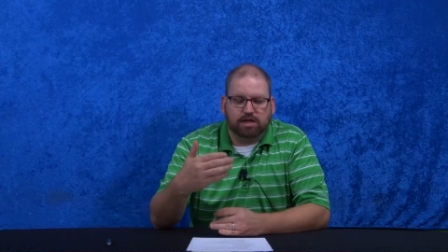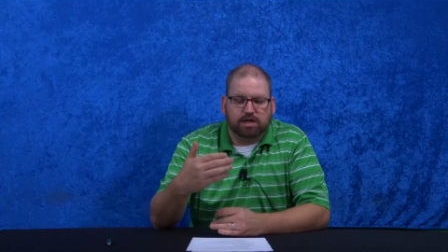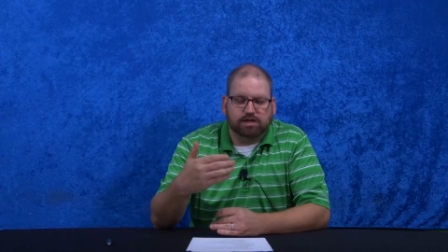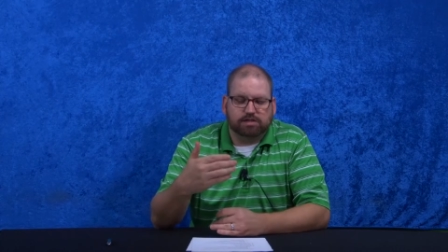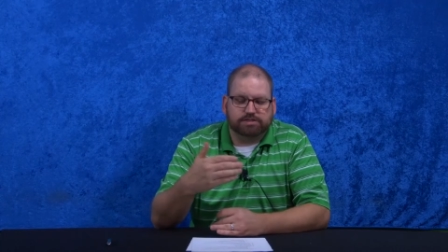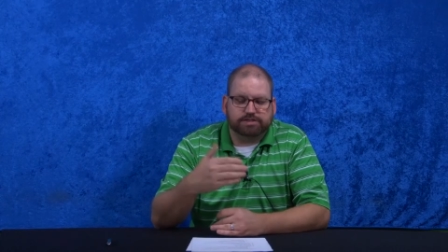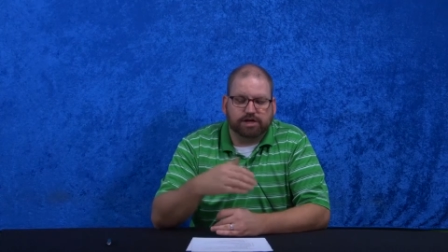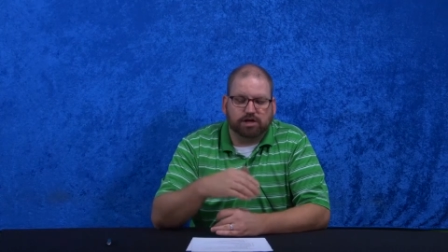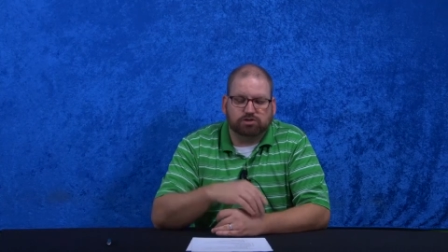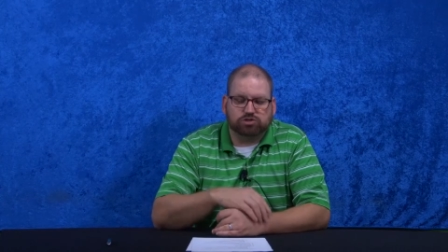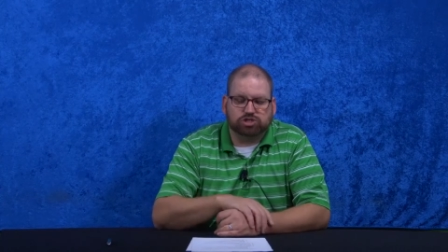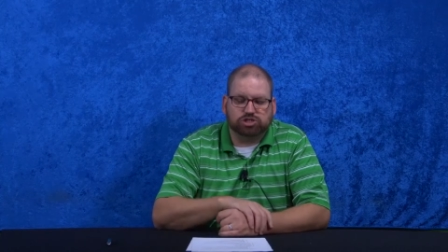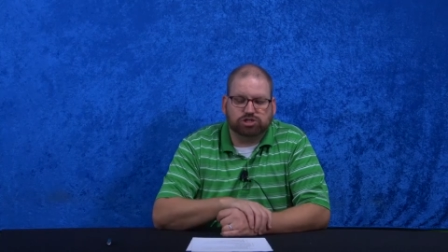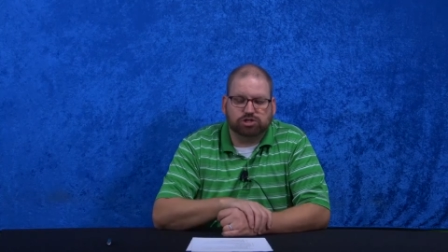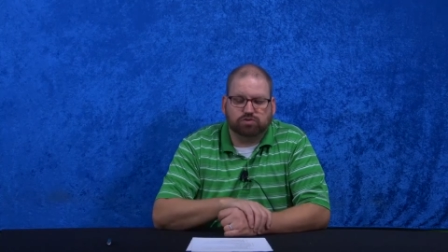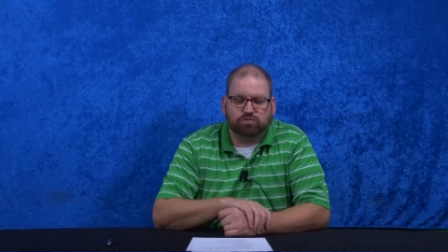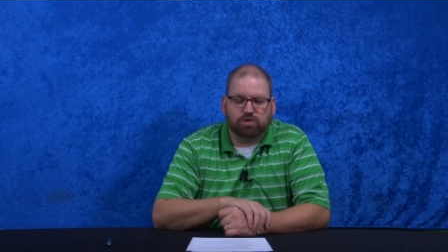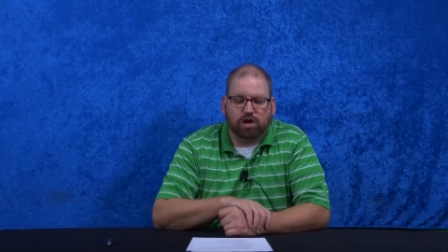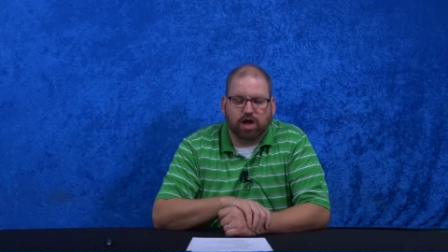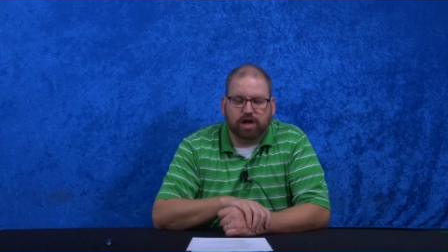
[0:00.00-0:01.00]
until she
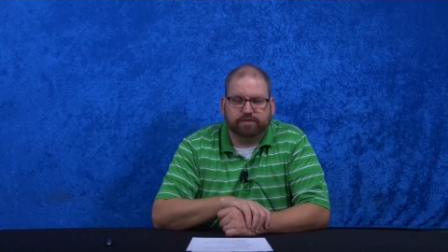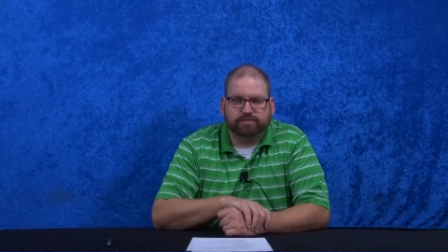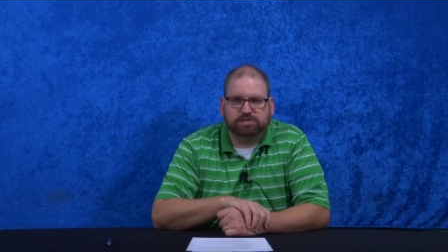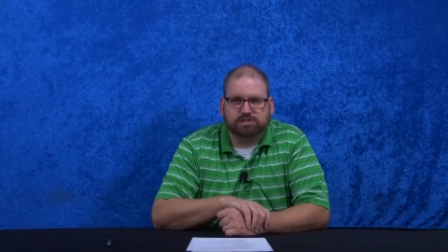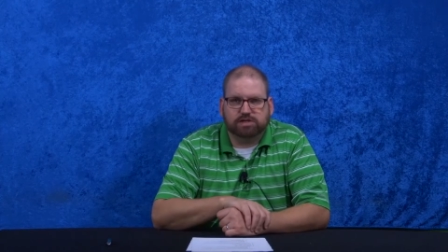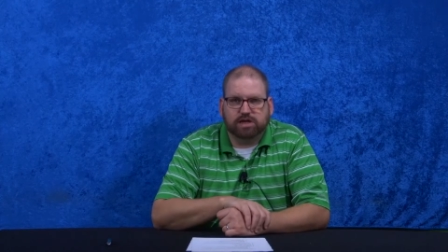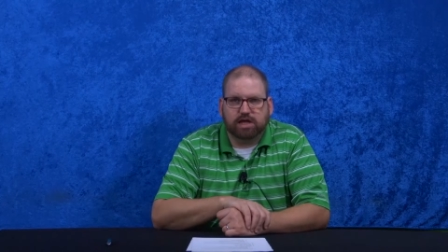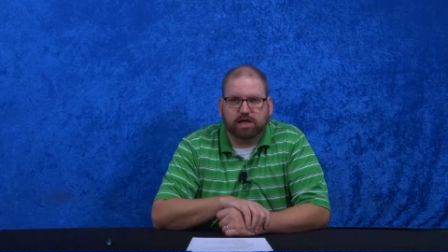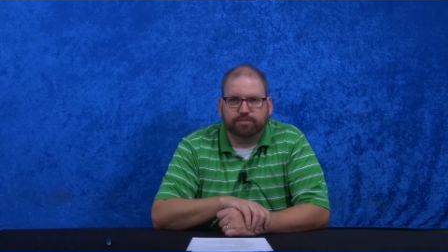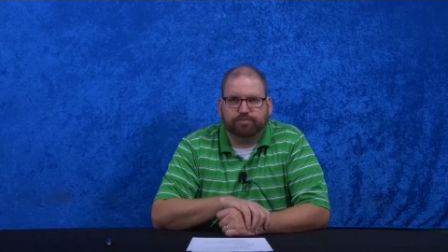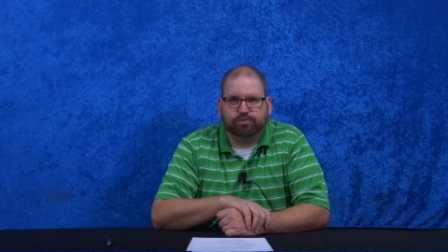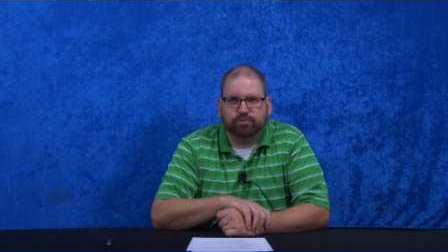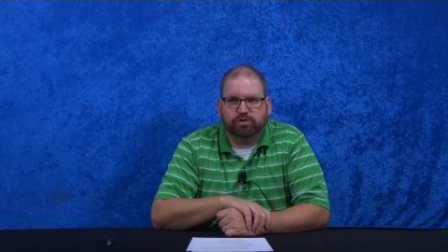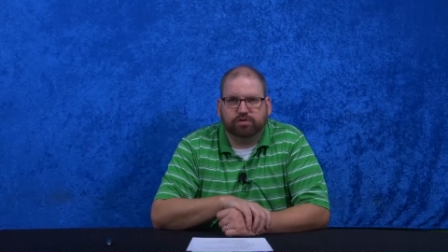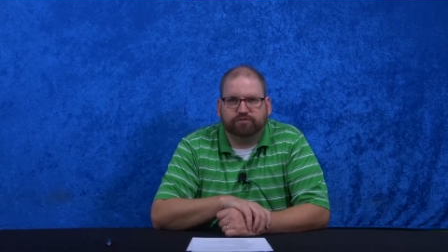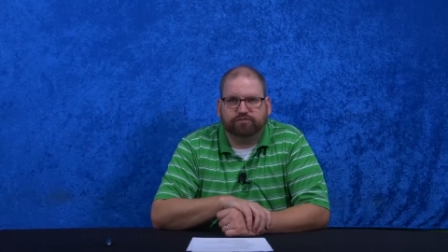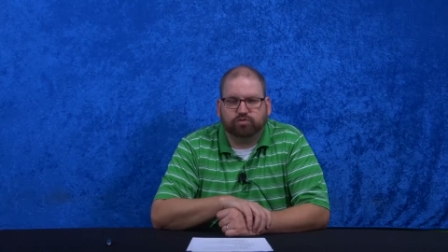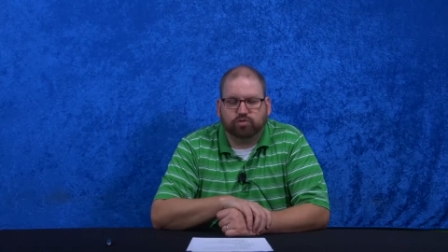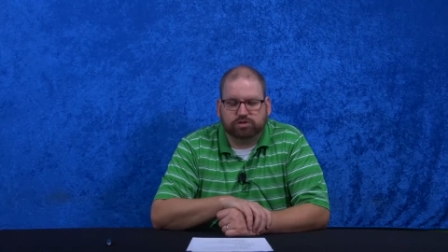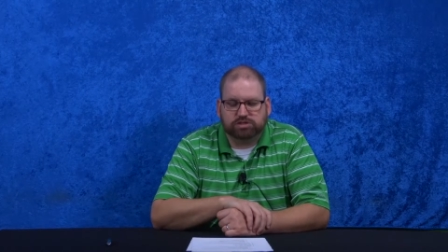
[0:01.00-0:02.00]
arrives in April
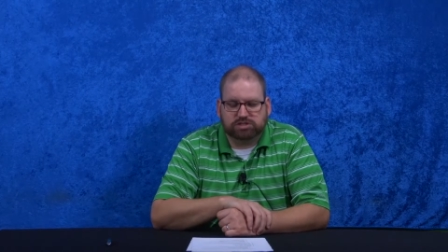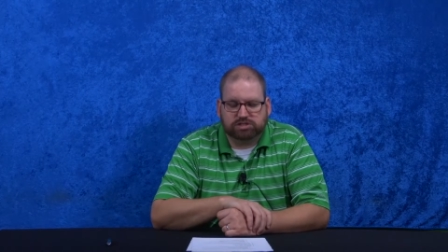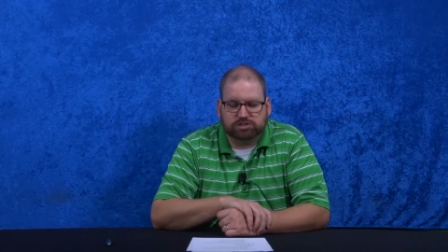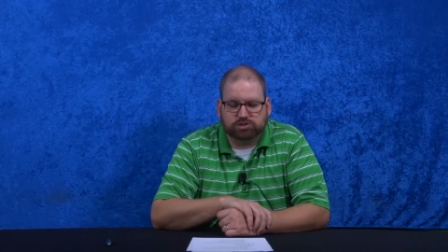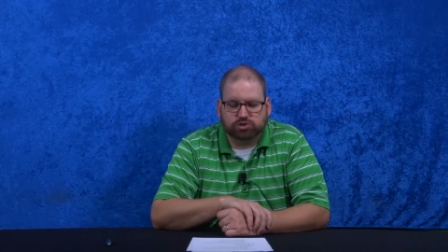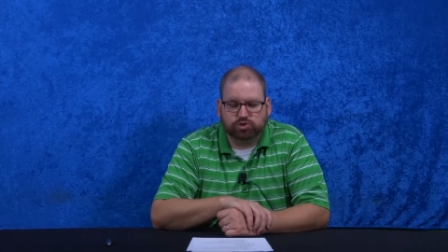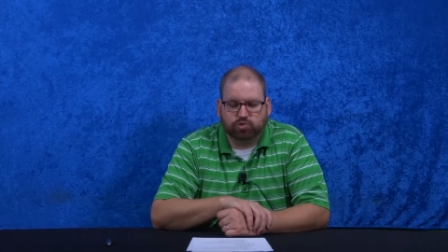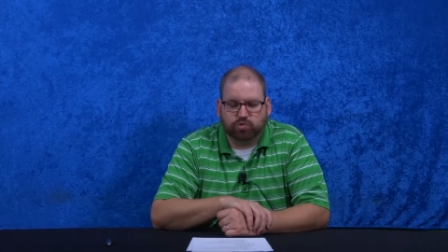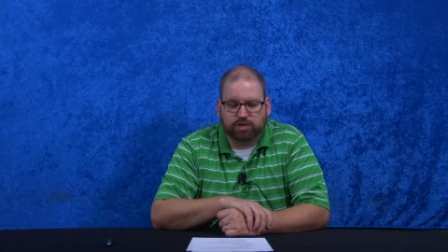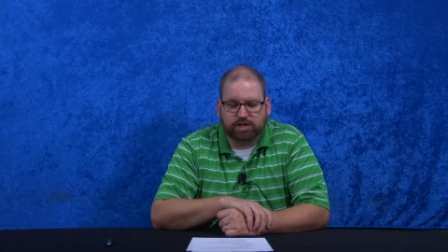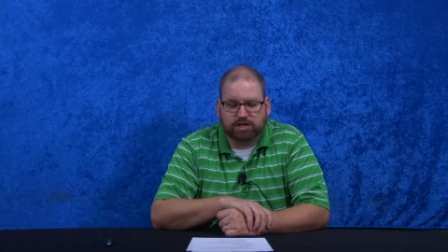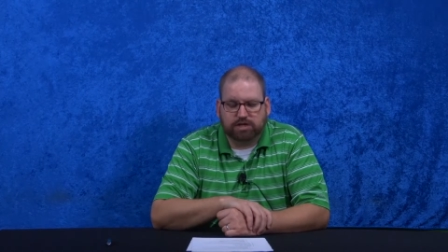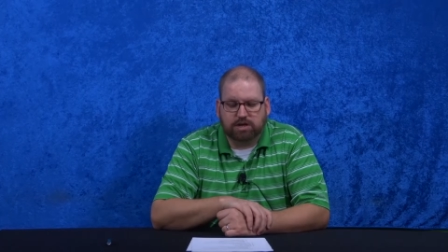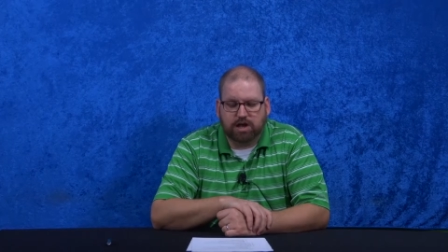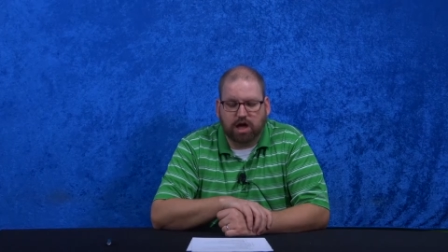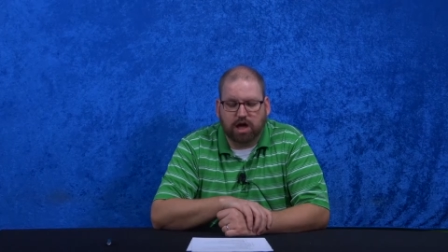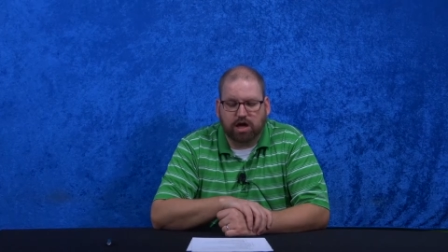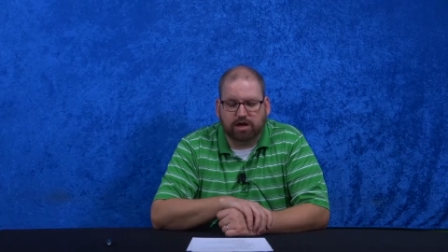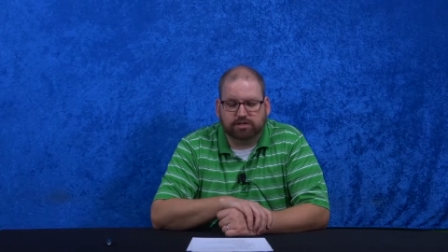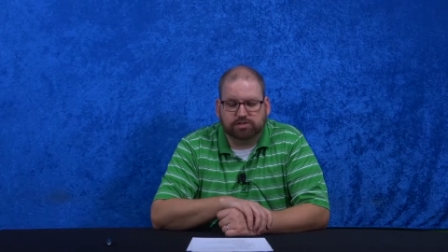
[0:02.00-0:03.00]
of
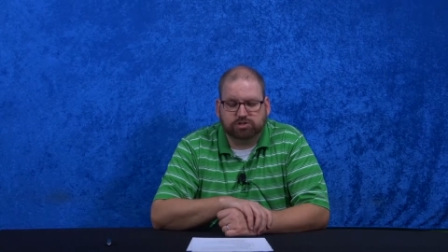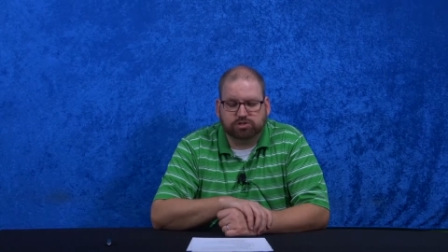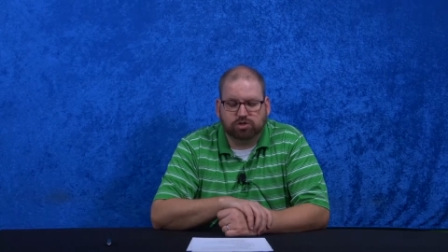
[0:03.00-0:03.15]
1429.